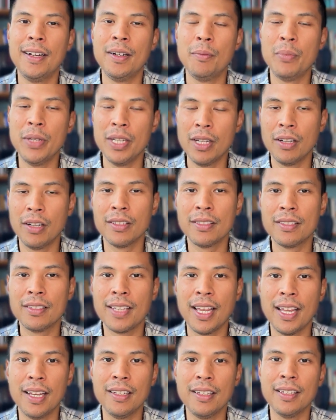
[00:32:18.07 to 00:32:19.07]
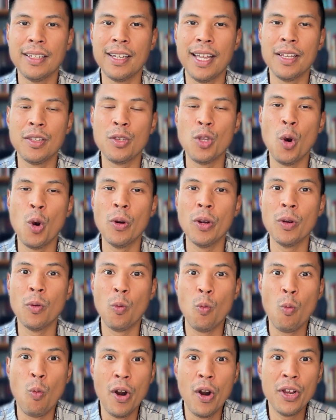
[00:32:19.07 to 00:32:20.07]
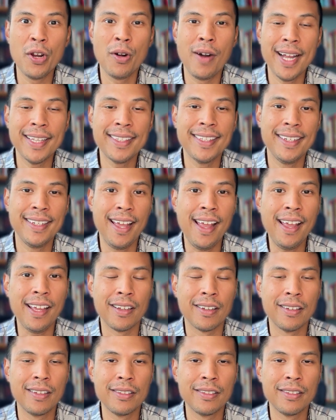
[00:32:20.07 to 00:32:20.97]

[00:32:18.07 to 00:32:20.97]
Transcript: being on the scale and knowing where you're at today.